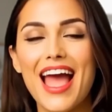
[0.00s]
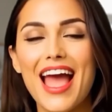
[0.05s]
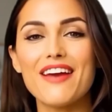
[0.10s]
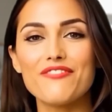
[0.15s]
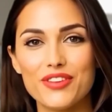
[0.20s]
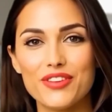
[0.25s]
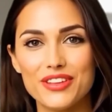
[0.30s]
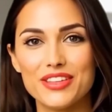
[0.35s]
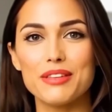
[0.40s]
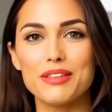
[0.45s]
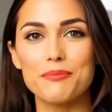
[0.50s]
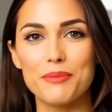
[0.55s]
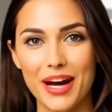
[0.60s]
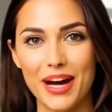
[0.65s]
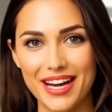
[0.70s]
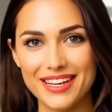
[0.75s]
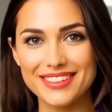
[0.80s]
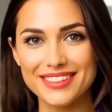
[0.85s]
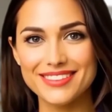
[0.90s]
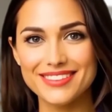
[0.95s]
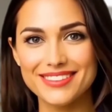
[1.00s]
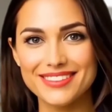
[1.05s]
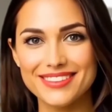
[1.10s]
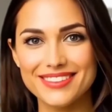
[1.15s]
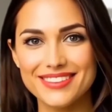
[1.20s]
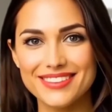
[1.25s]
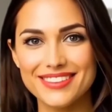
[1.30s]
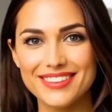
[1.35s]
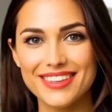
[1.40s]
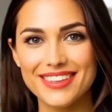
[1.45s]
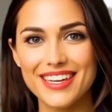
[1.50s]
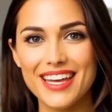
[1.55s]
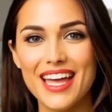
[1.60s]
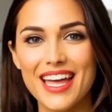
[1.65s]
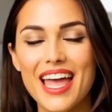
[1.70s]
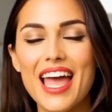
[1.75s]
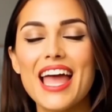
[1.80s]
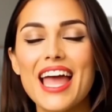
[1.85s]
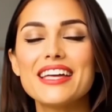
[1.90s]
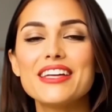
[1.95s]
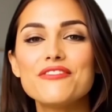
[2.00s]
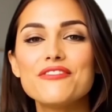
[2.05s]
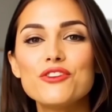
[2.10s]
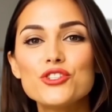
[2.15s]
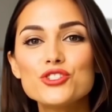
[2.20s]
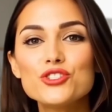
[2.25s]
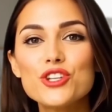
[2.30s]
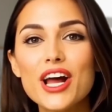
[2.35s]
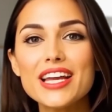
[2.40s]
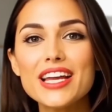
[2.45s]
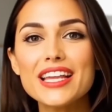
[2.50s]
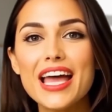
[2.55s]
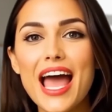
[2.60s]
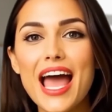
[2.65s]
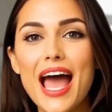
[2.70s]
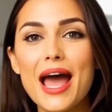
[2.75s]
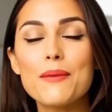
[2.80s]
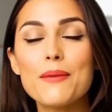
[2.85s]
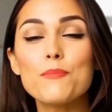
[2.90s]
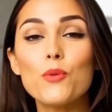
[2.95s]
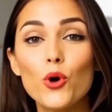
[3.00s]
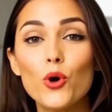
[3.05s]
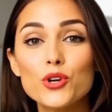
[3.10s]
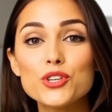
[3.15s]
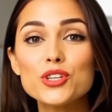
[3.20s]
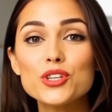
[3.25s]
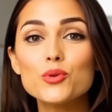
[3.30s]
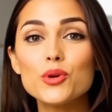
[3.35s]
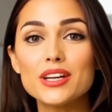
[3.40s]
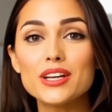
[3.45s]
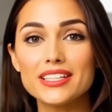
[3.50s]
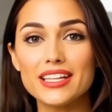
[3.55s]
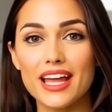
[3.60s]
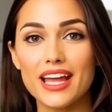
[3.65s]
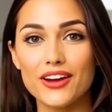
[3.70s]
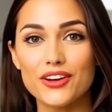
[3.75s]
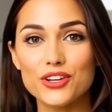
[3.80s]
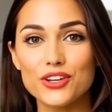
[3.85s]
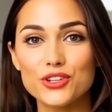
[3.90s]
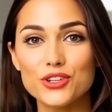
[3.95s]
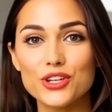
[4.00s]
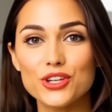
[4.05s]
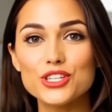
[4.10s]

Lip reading: everything breaks. And if you try to add more than one character